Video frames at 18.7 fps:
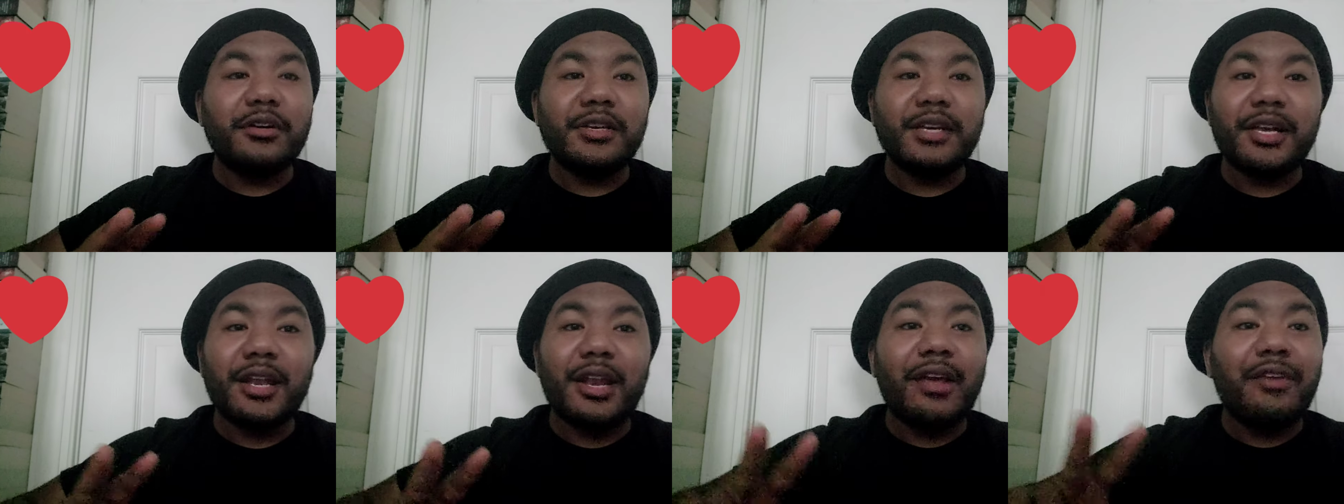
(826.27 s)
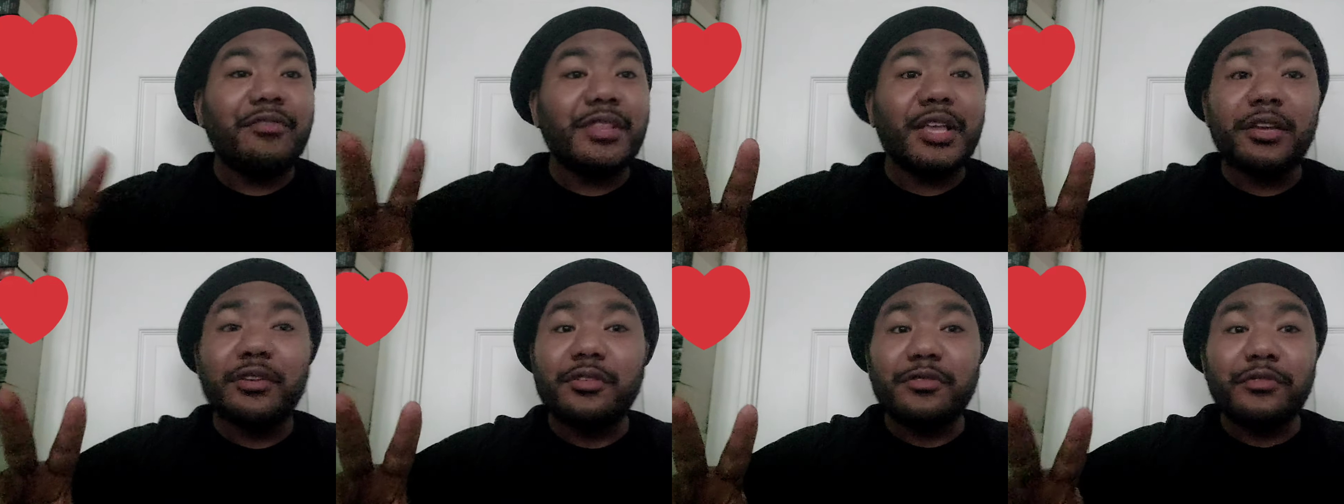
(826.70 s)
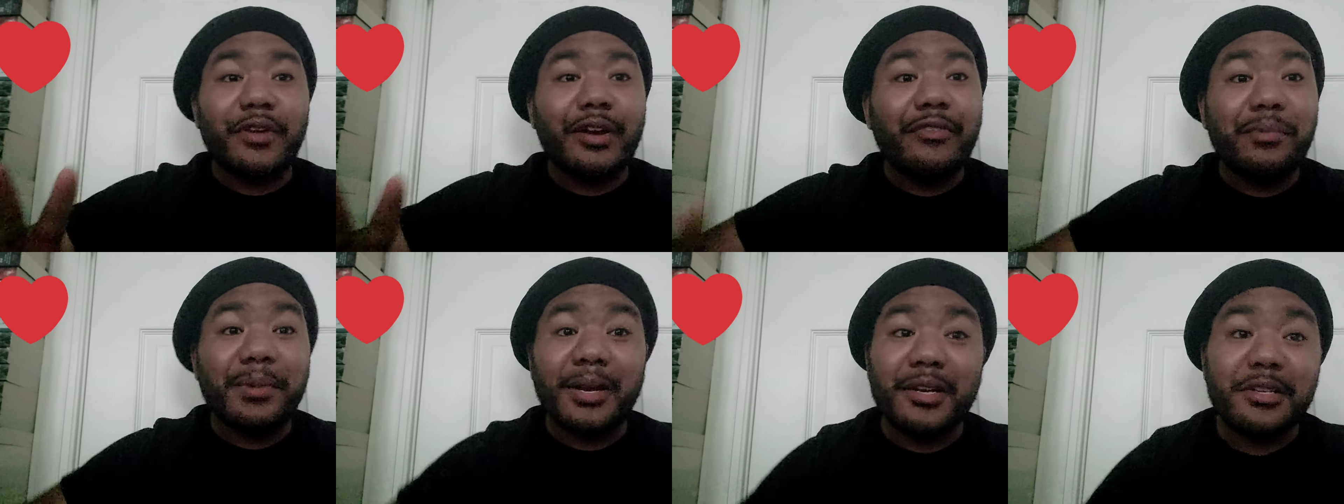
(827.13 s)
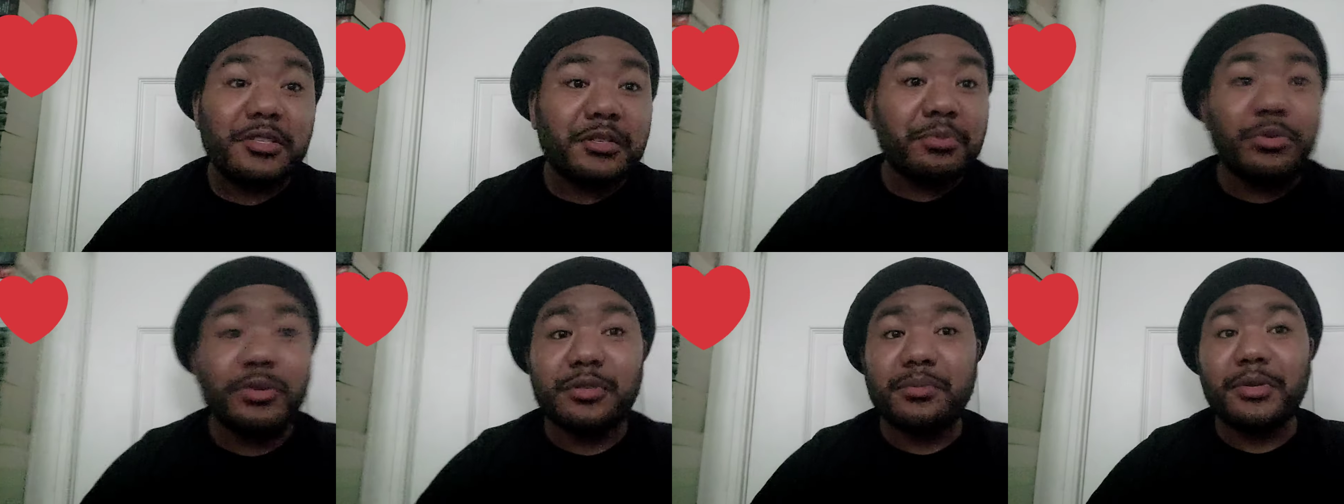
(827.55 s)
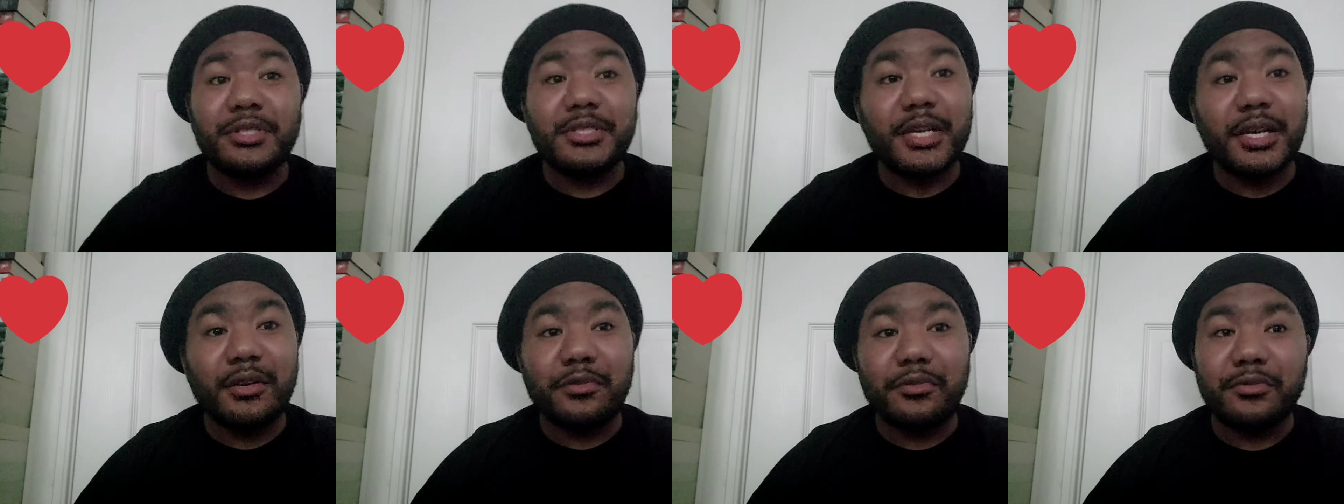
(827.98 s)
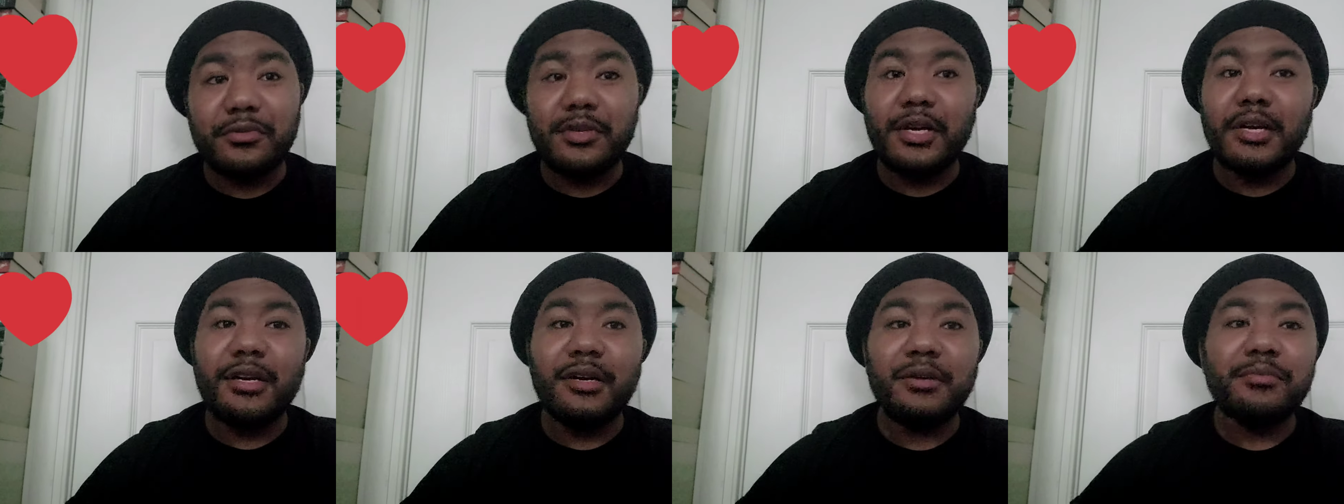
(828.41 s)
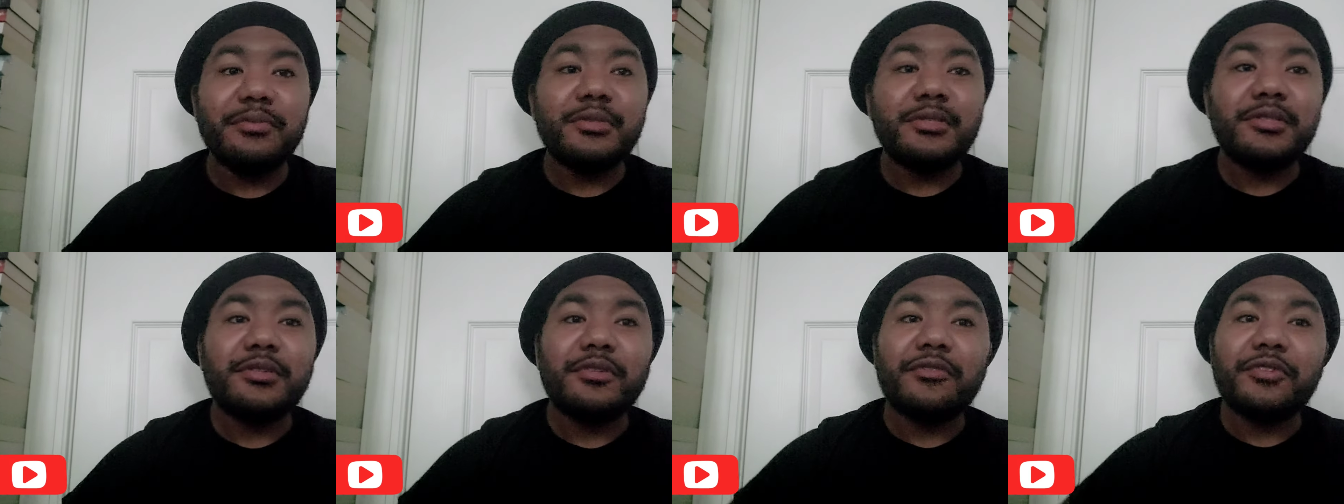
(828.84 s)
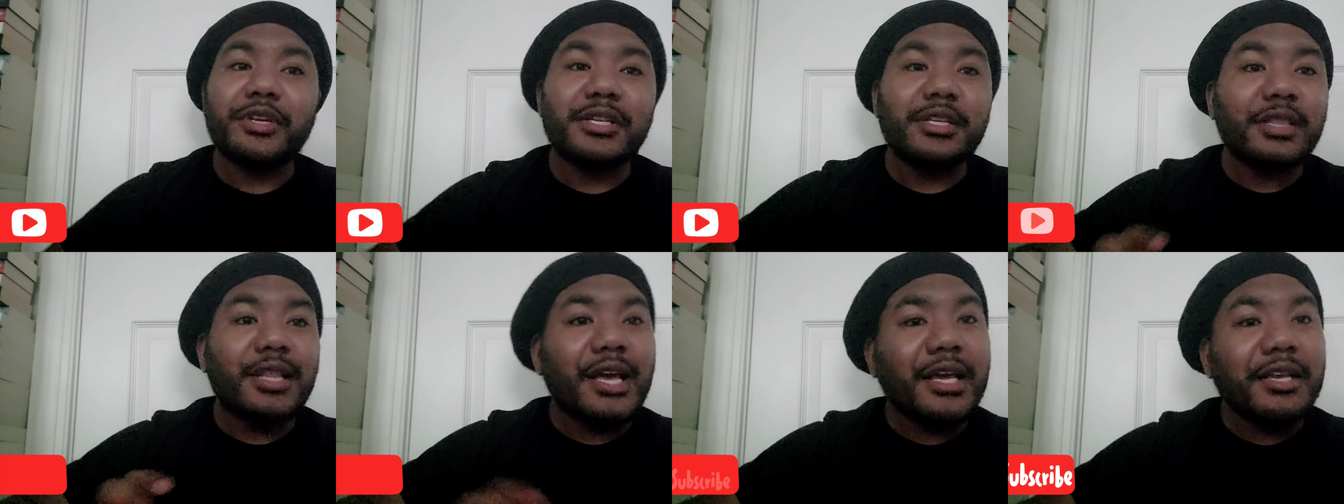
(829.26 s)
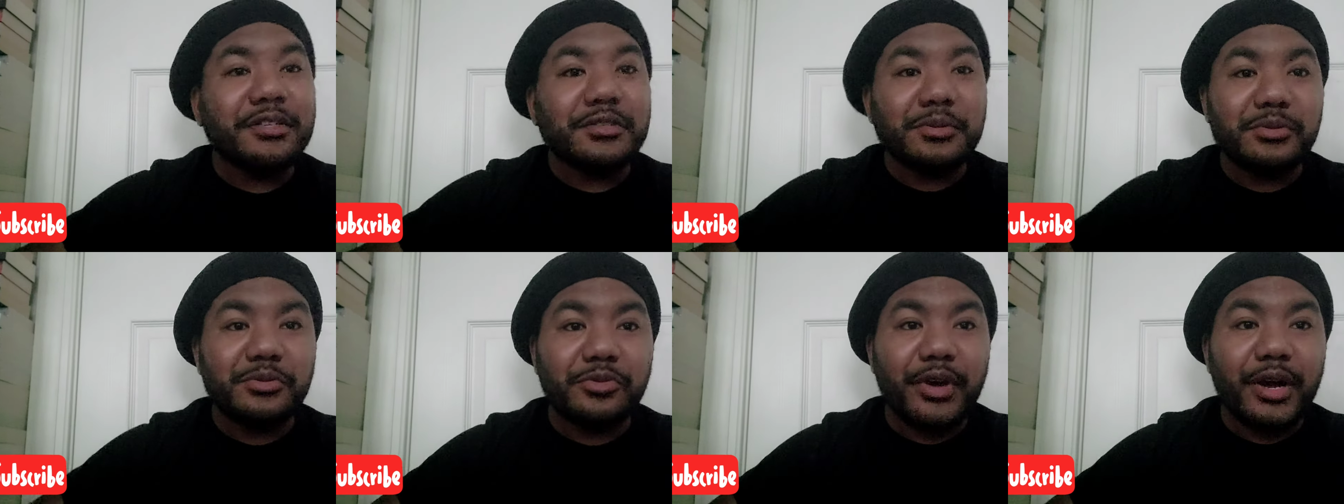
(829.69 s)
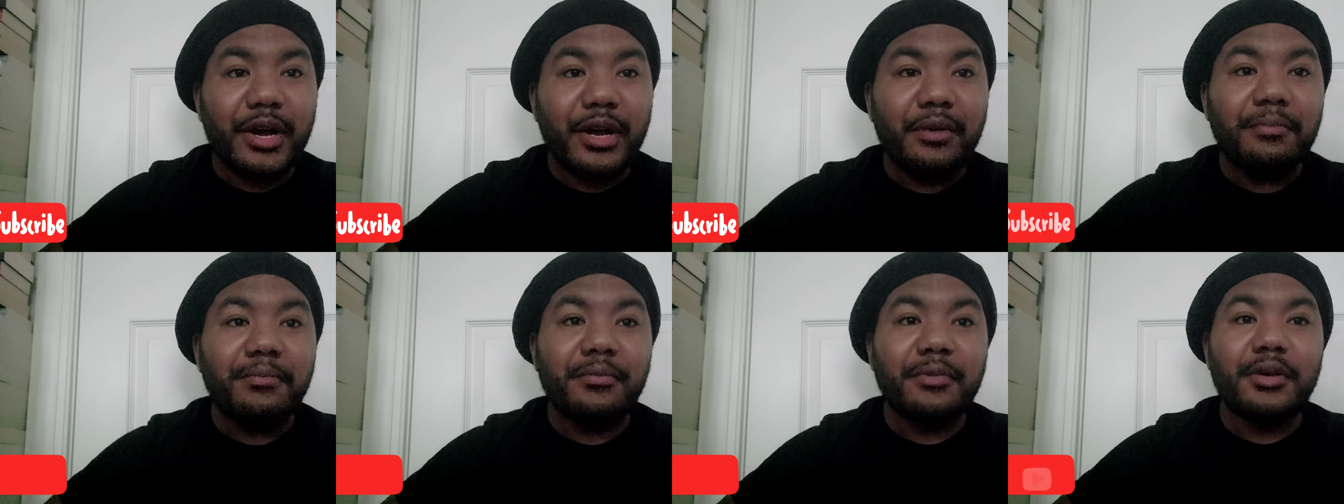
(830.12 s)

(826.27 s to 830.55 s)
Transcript: And thank you for everybody that supports my channel. Don't forget to like and subscribe.